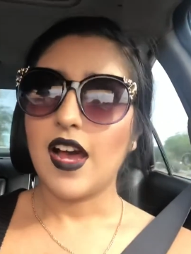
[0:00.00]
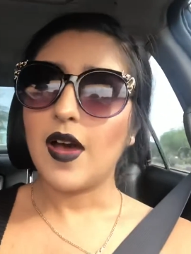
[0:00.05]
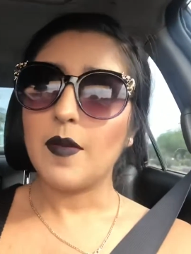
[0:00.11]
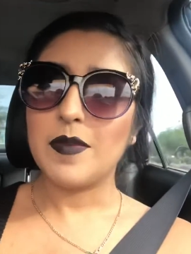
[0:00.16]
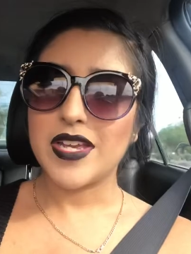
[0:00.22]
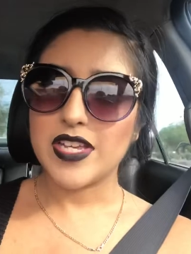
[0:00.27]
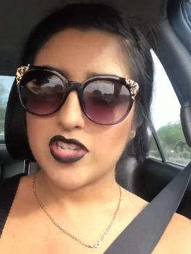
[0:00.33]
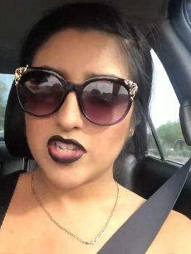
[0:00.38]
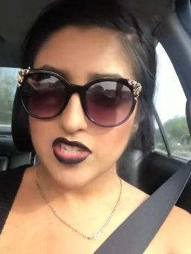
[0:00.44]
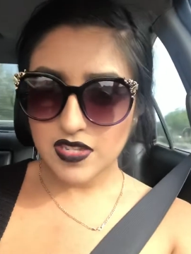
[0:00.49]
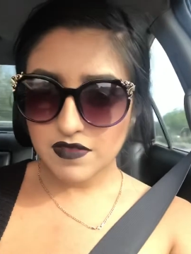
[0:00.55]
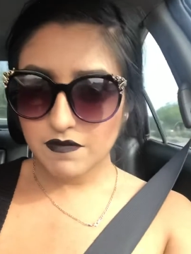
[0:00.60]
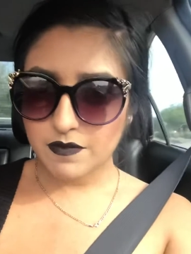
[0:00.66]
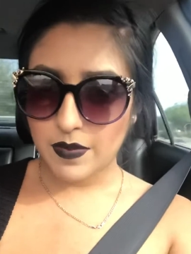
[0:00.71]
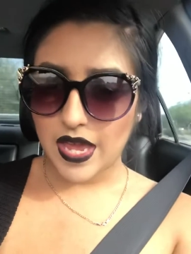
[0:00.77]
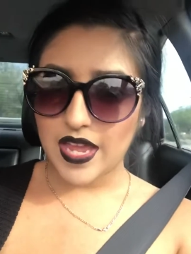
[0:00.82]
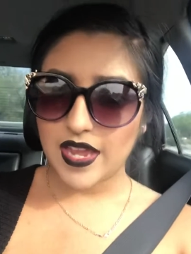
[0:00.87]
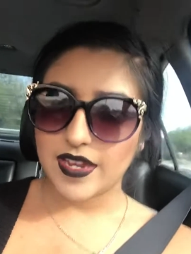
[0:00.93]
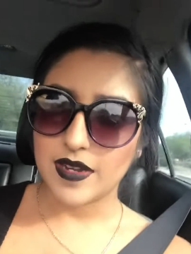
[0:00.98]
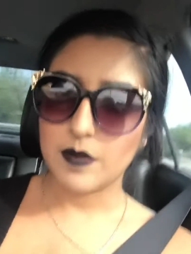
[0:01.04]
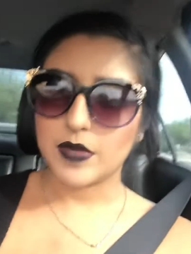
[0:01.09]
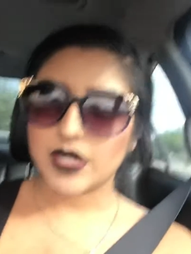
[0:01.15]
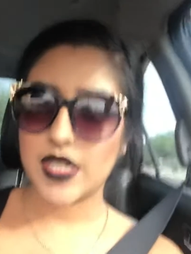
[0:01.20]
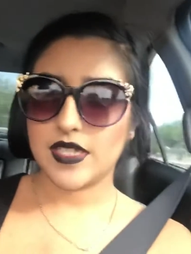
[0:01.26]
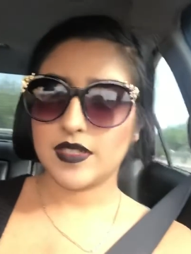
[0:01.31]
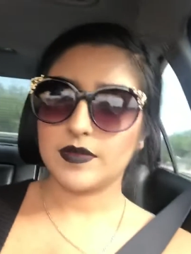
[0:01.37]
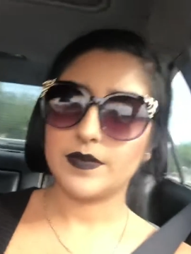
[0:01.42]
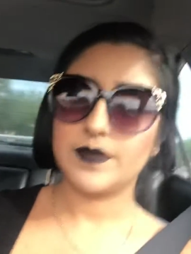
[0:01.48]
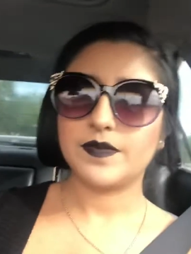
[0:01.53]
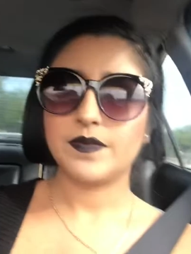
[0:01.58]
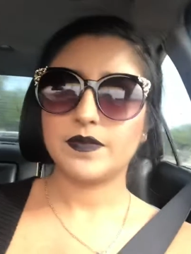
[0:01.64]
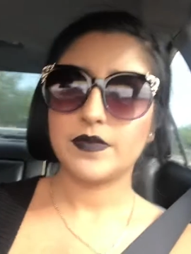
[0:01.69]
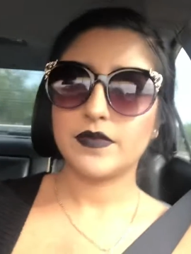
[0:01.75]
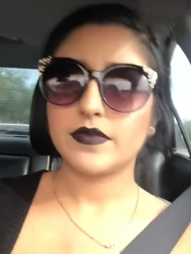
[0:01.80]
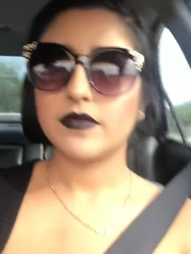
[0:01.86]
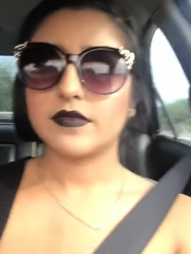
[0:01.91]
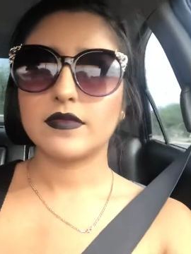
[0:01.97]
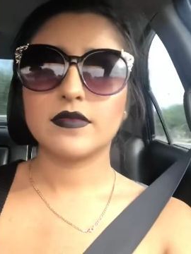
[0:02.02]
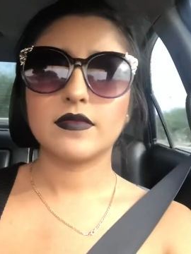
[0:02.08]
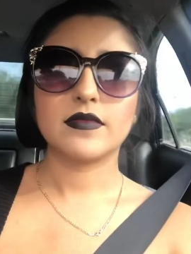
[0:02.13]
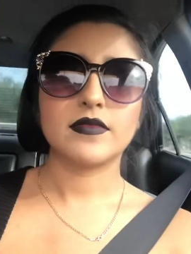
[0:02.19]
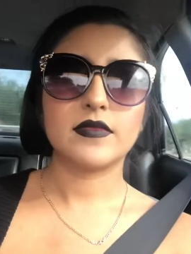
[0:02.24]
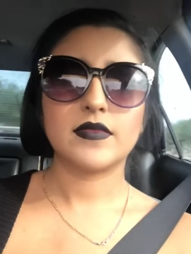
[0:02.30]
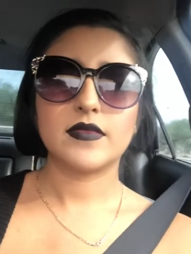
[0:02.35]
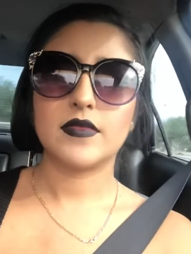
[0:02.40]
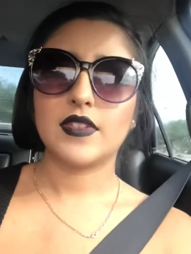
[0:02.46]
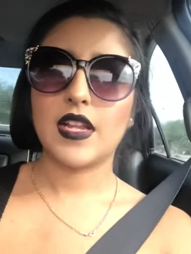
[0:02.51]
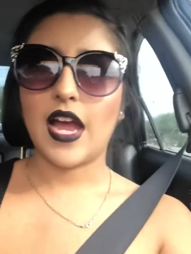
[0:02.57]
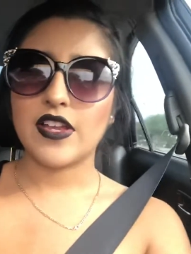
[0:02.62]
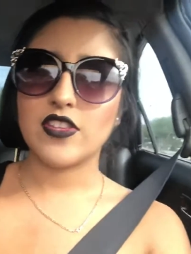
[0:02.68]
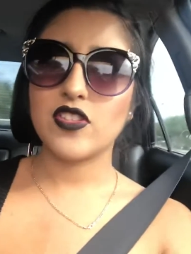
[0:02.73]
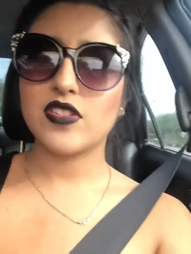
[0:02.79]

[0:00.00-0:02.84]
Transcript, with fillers: a bitch is in pain, but I